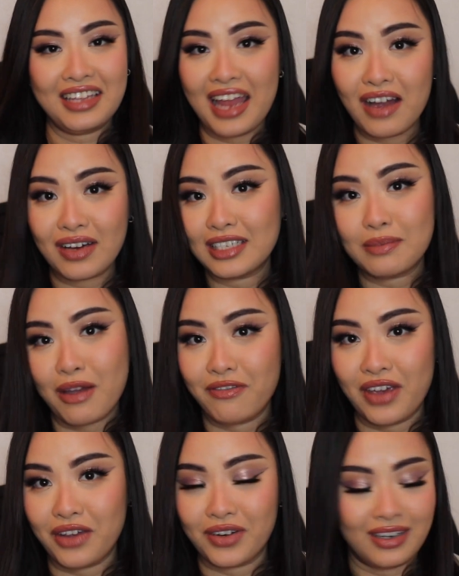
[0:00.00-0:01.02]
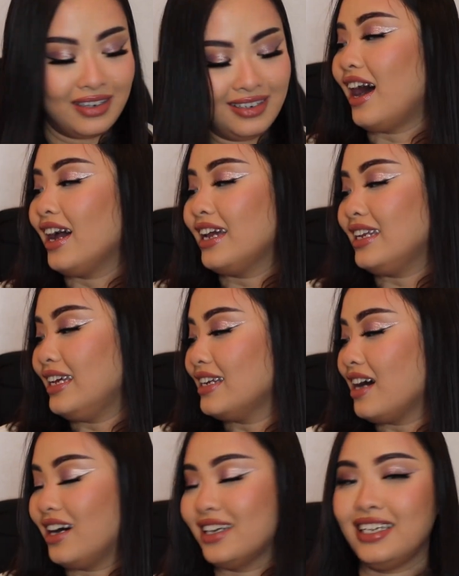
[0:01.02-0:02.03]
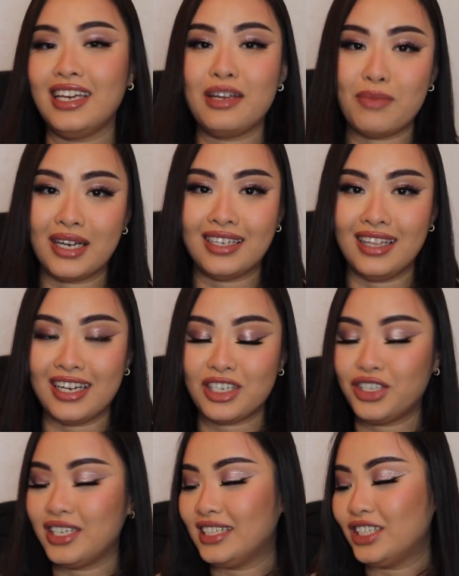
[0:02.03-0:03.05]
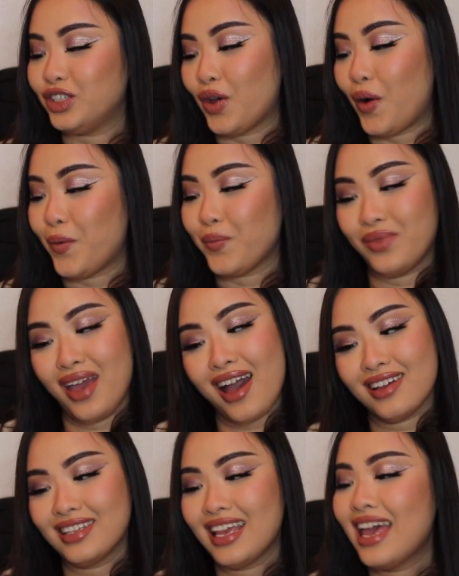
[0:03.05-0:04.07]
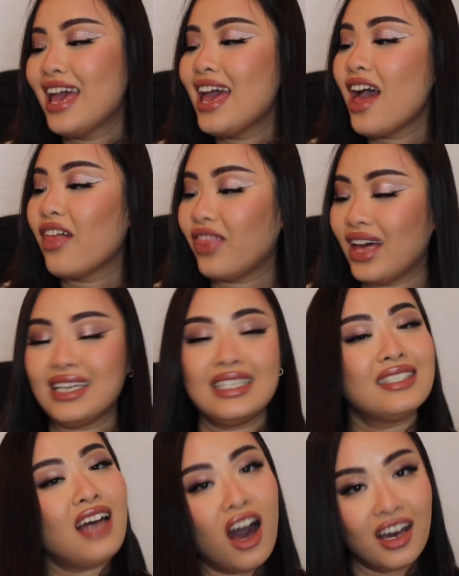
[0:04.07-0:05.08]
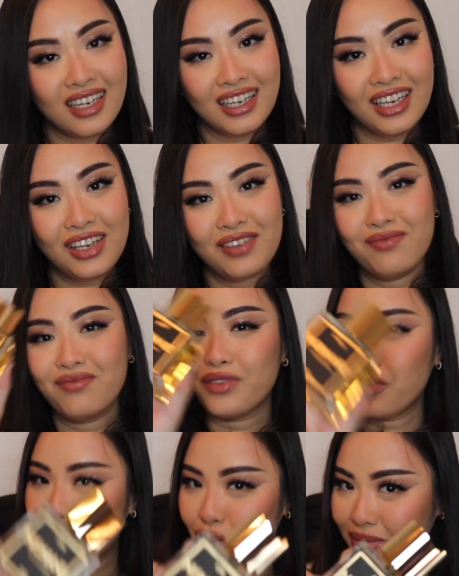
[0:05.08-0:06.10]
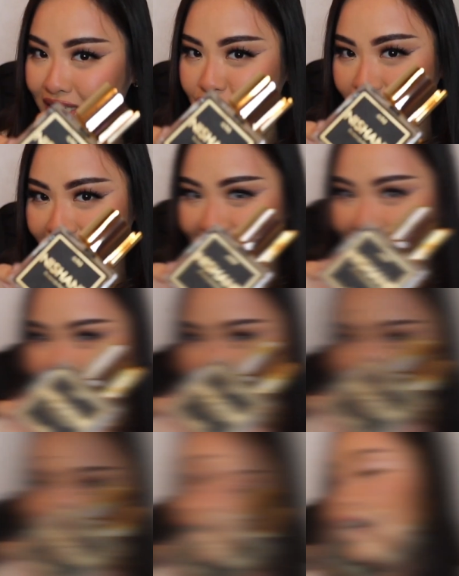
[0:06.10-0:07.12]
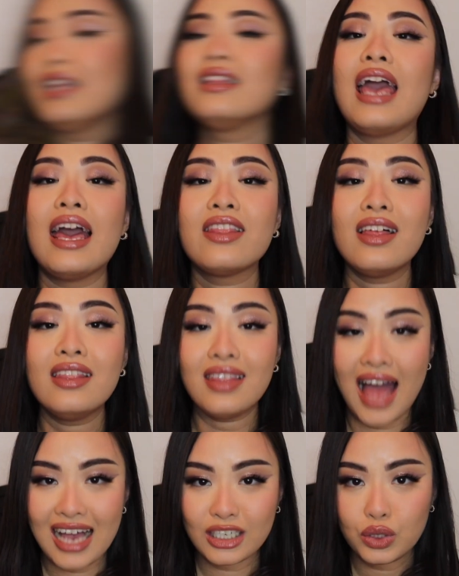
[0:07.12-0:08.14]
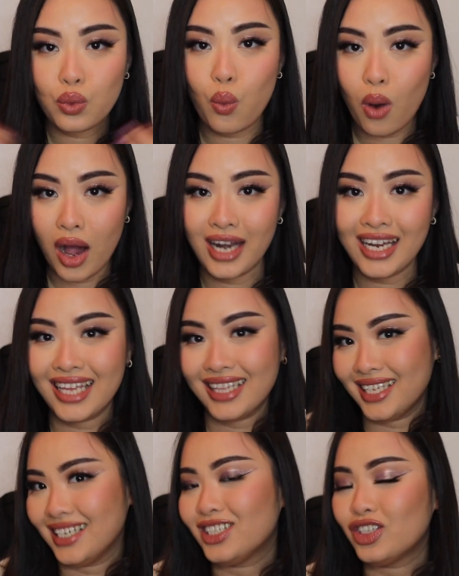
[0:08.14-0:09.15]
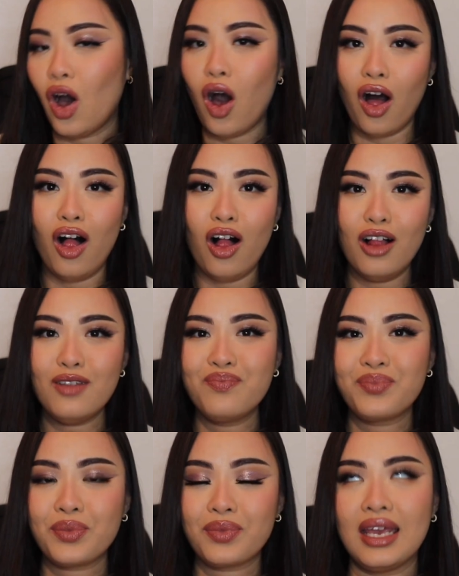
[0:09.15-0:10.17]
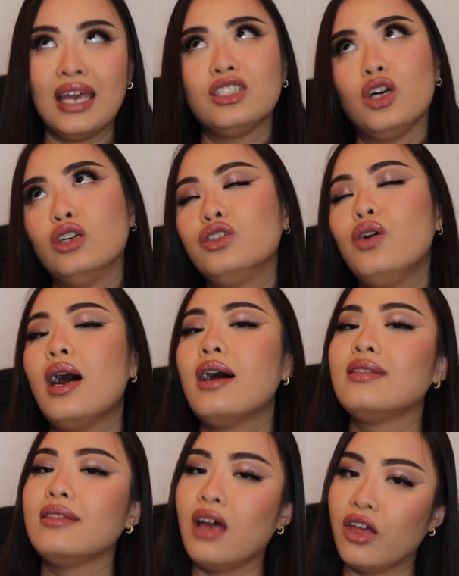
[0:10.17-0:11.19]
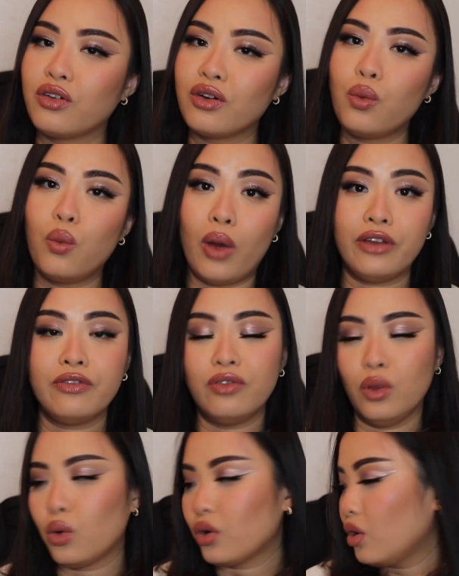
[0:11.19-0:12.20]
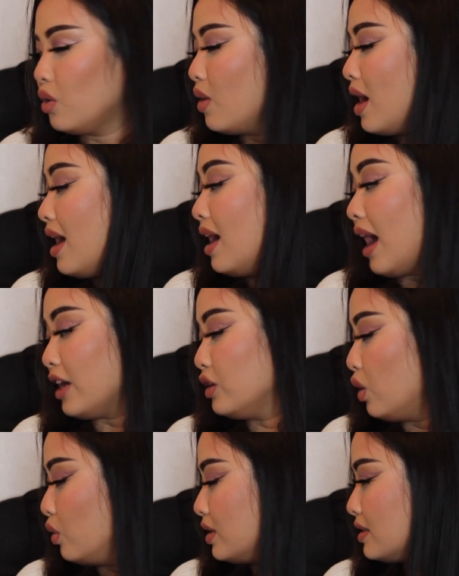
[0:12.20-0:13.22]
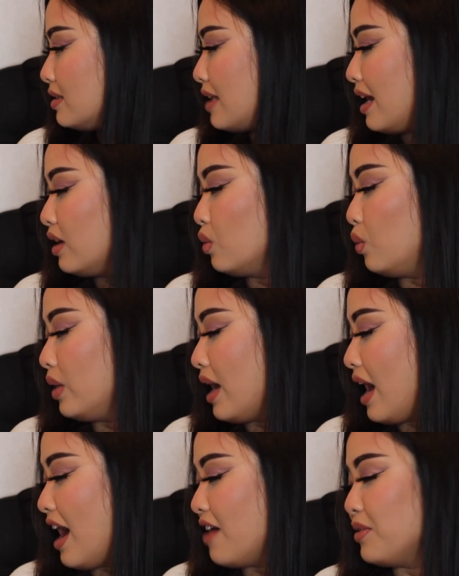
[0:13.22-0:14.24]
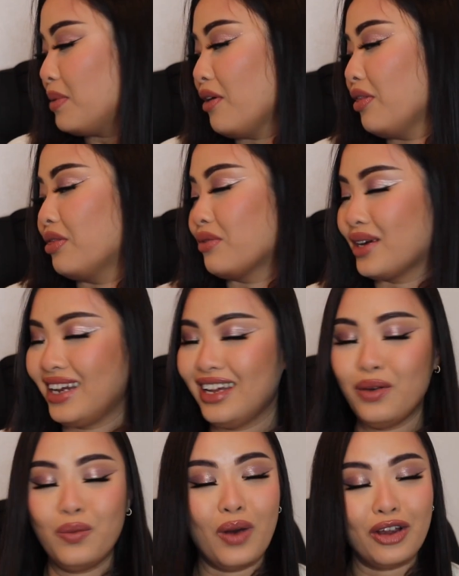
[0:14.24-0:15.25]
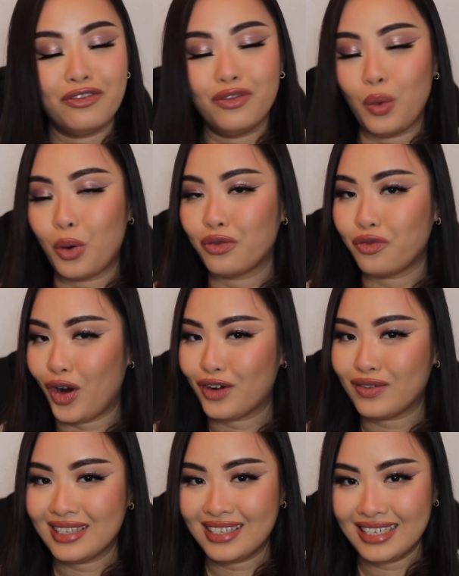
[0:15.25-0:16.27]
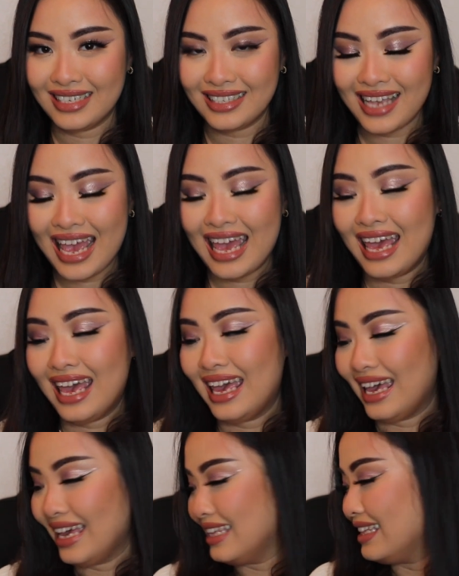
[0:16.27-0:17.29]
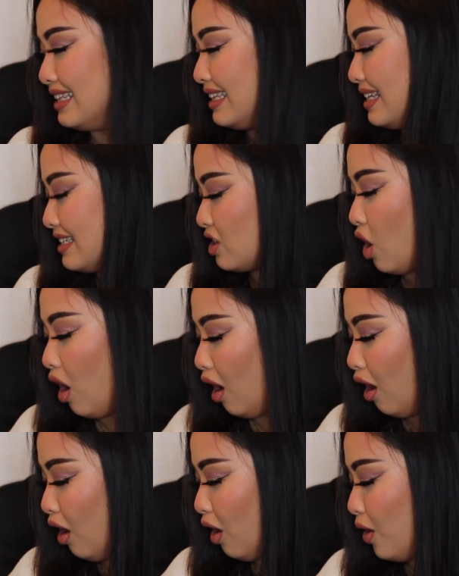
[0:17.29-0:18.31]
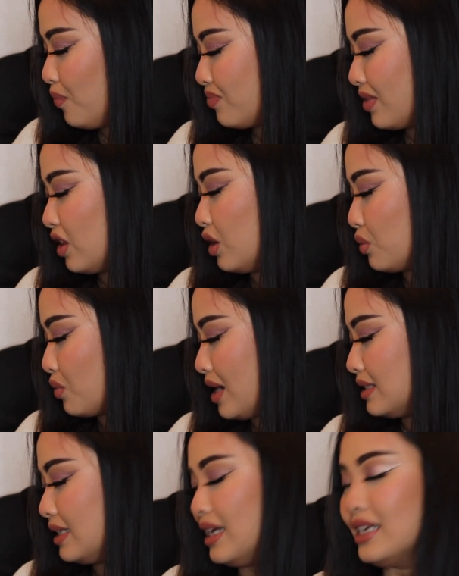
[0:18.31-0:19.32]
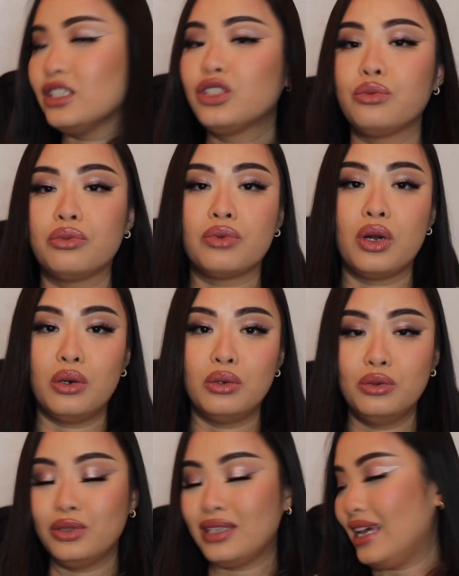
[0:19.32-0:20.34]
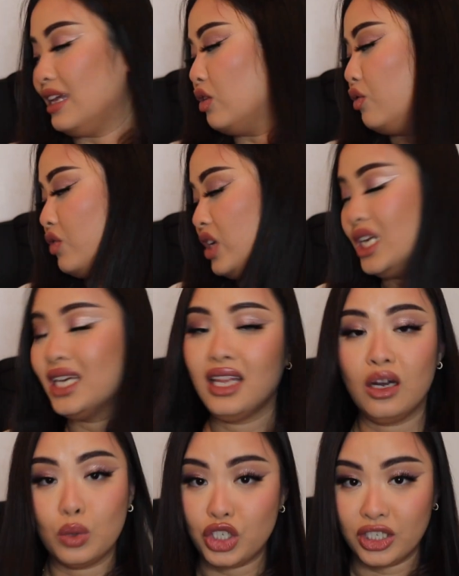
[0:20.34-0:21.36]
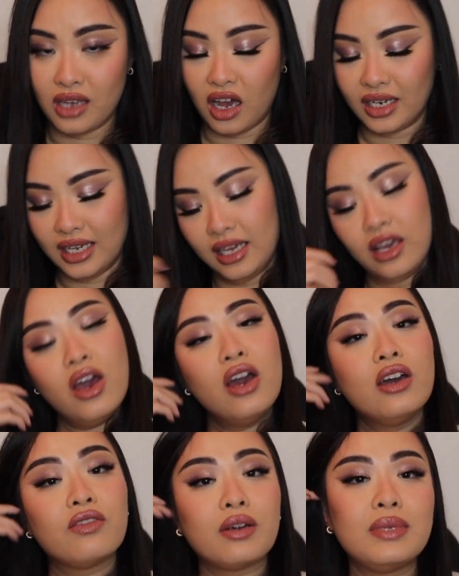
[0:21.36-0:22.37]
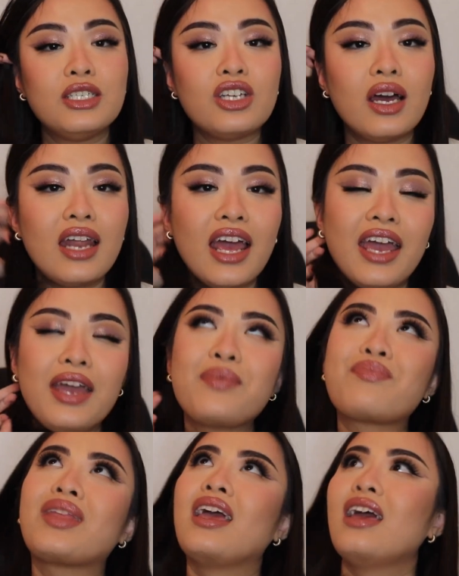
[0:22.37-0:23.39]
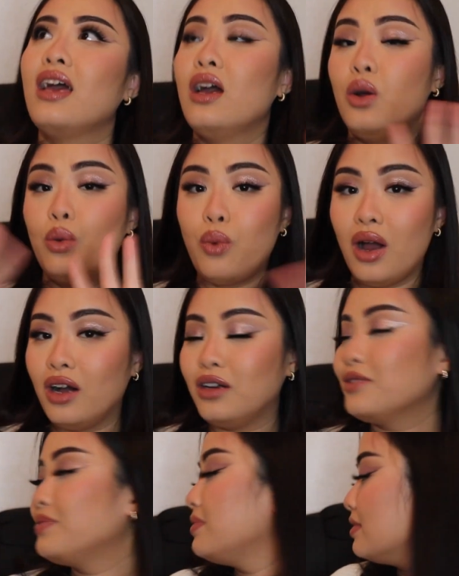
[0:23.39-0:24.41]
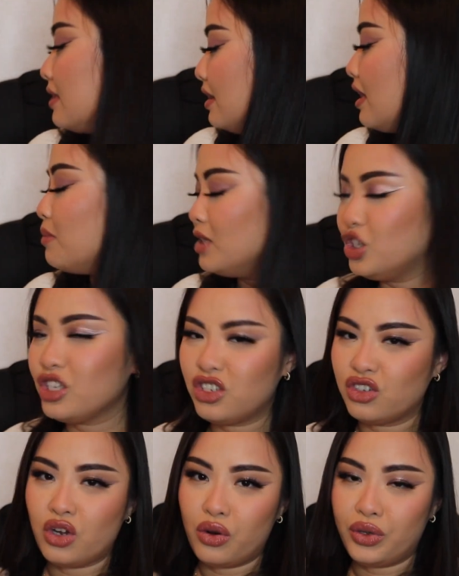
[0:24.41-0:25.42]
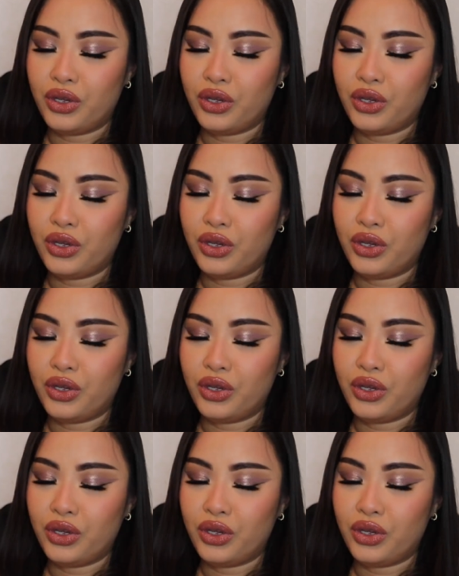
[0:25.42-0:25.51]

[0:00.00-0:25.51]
Now it's my favorite. I need Ani in my collection, so yeah. That is Ani from Nishane. All right, and the last one in this haul is also another white floral. I noticed that we have about 3 white floral fragrances in this haul. The rest is rose and the vanilla, which is Ani from Nishane. Well, let me just show